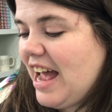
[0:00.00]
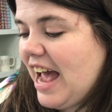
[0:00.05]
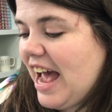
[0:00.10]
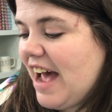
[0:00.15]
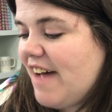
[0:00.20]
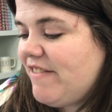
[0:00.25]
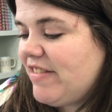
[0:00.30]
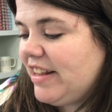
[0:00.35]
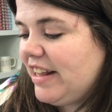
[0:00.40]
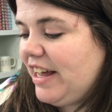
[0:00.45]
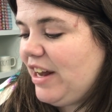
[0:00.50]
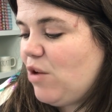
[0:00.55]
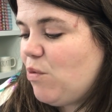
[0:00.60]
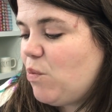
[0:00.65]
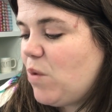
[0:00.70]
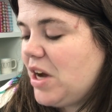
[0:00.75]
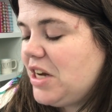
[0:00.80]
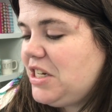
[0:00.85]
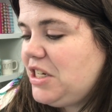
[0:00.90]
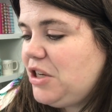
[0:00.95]
Evelyn,
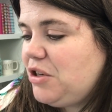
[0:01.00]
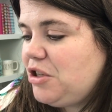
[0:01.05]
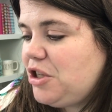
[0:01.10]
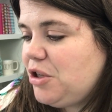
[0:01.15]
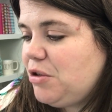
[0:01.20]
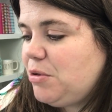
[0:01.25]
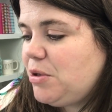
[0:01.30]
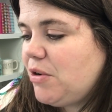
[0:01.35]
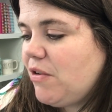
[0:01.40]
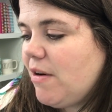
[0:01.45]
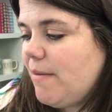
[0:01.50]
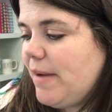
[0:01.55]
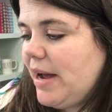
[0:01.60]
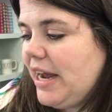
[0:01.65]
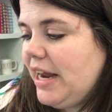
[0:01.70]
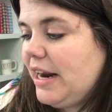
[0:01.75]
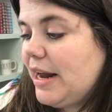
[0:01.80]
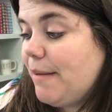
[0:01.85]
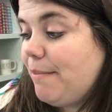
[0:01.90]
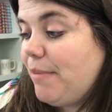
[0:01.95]
what do you do to
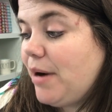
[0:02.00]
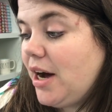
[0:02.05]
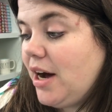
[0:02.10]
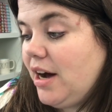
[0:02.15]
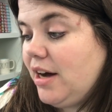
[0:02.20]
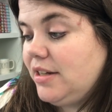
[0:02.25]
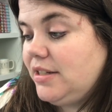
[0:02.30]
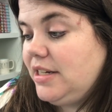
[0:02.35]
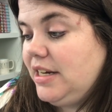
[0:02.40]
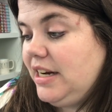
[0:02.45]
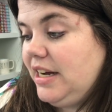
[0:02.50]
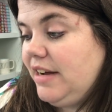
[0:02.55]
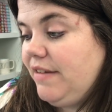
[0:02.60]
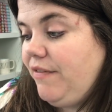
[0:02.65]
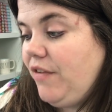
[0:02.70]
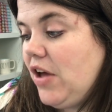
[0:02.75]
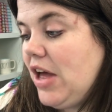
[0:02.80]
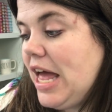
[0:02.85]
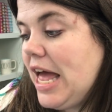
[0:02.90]
remain positive?